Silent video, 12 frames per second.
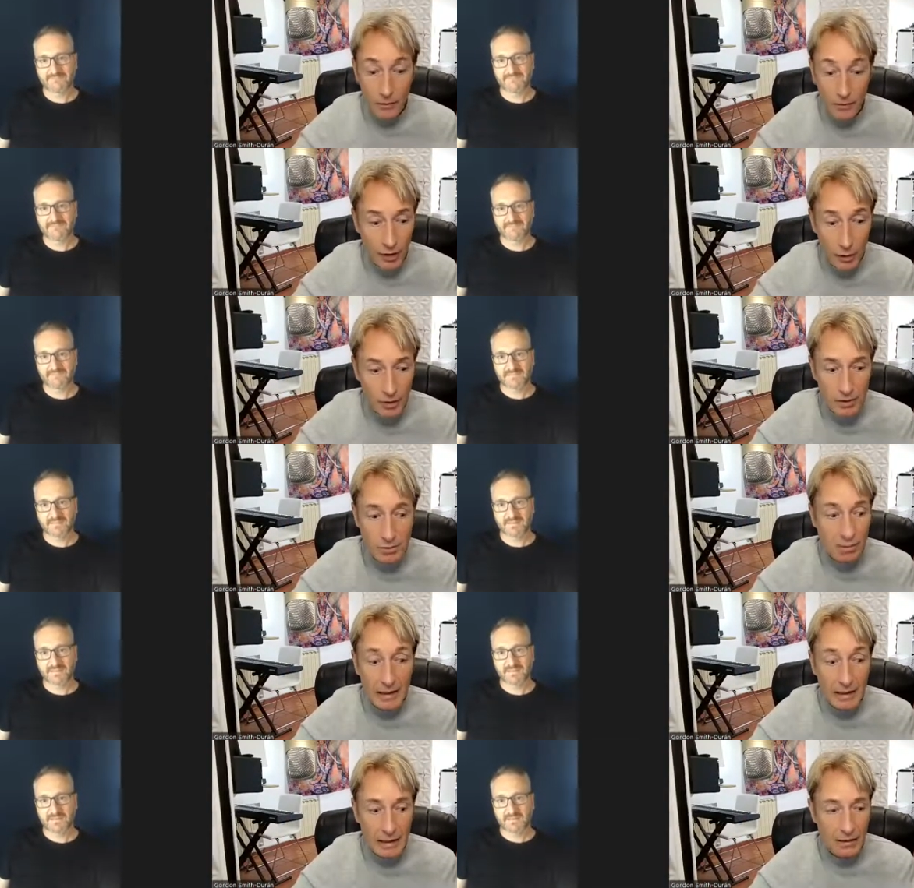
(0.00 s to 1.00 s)
Speaker 1: Fluent
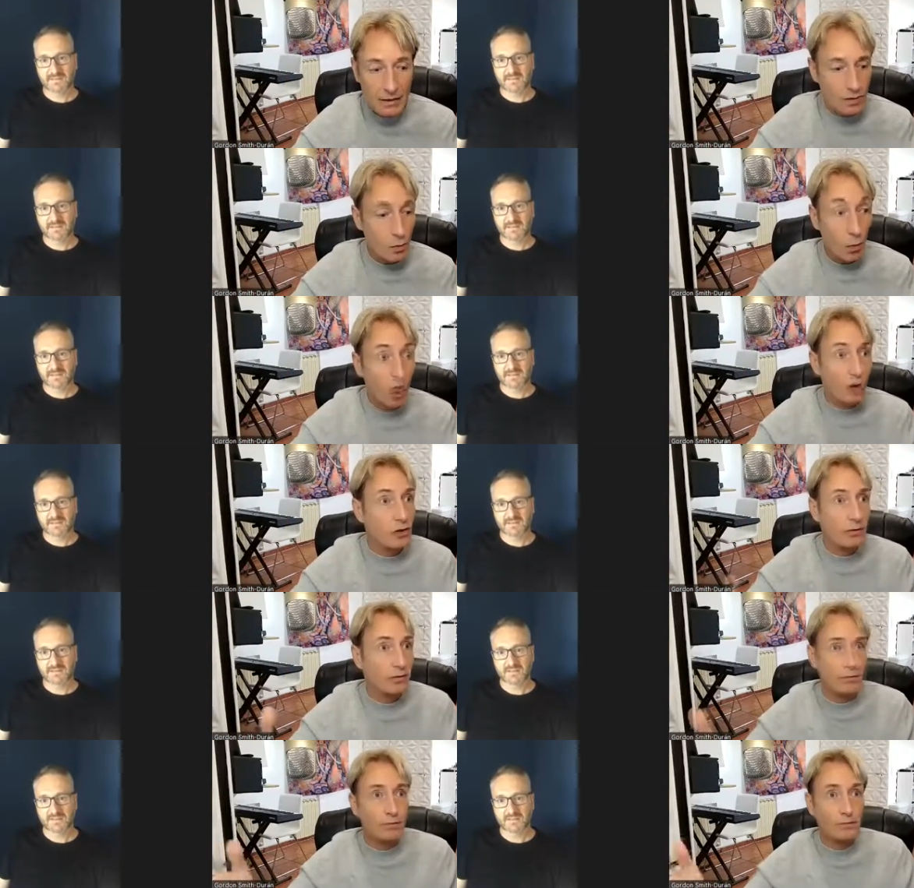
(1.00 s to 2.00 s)
means what?
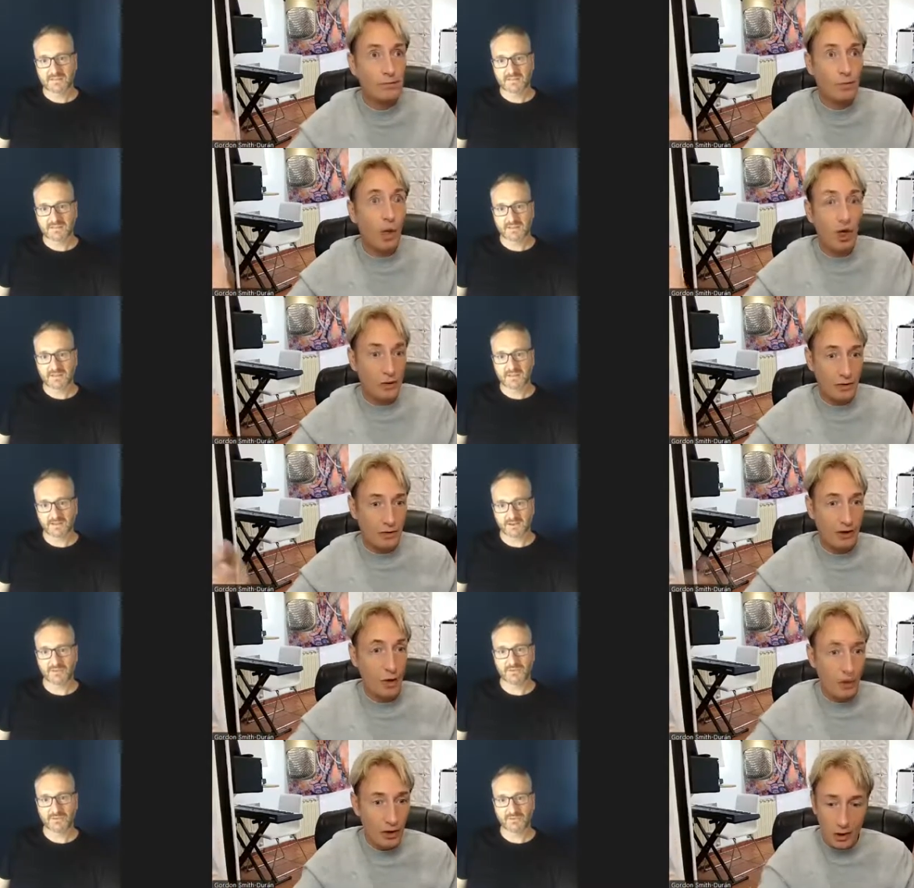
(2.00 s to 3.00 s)
What
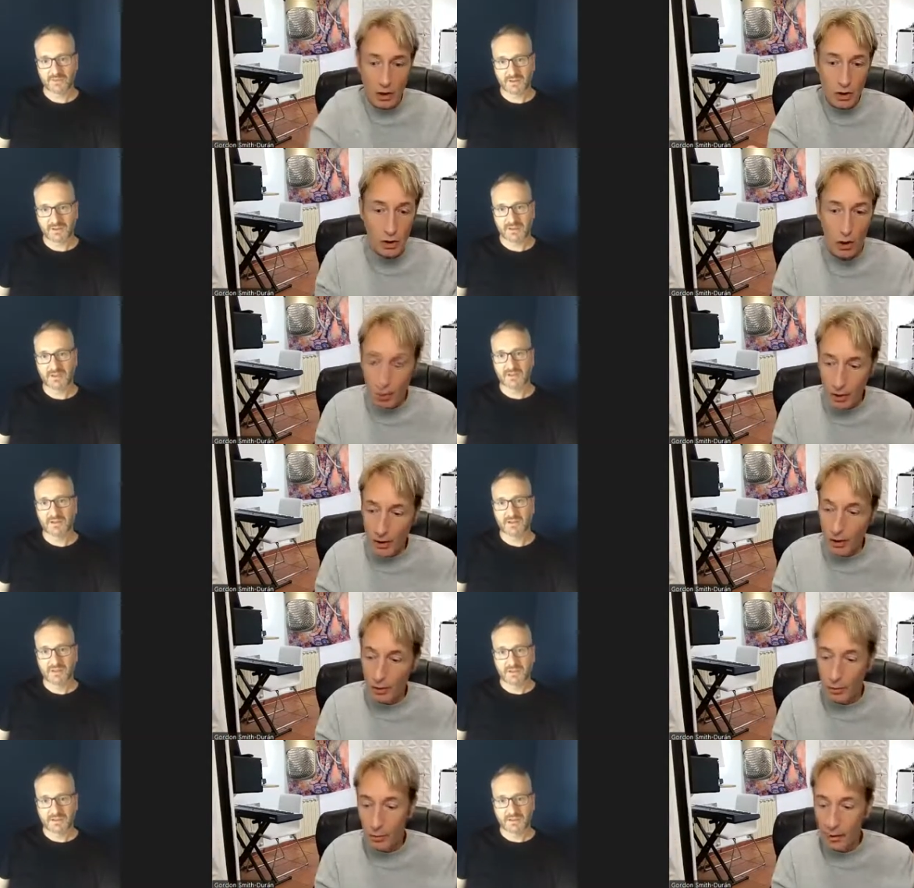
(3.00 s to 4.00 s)
you can talk with
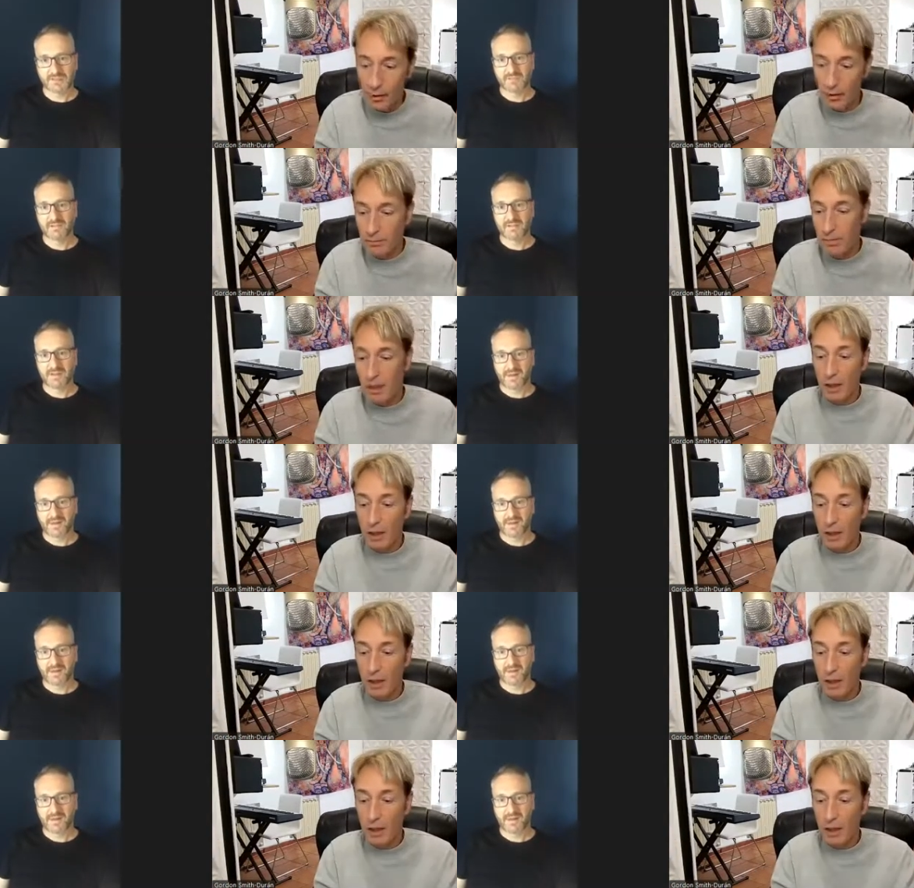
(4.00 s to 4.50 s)
a with a